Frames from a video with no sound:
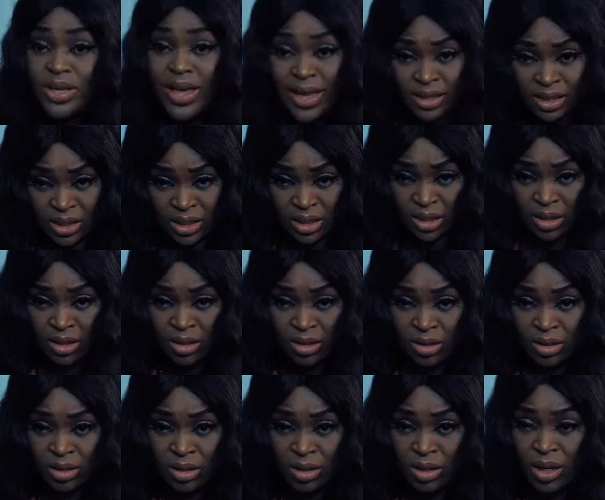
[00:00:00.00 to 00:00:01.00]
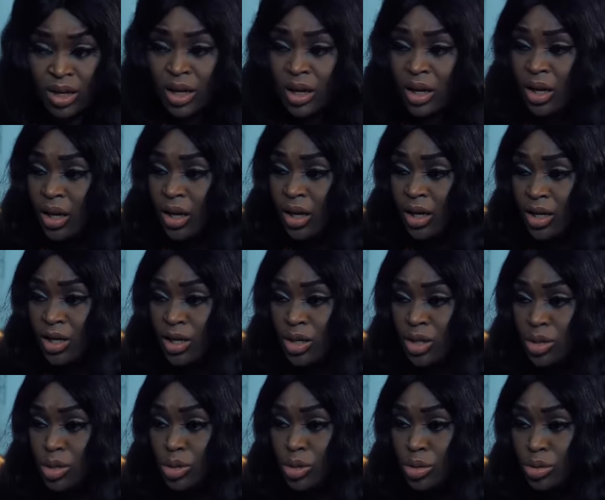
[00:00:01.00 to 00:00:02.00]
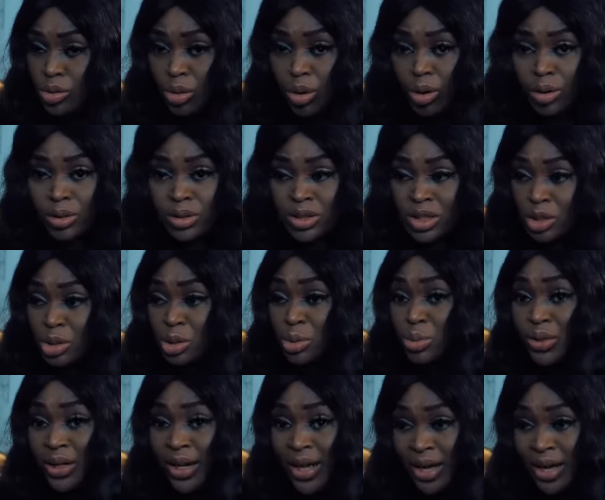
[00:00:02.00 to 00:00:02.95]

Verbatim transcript: Yes. You all need to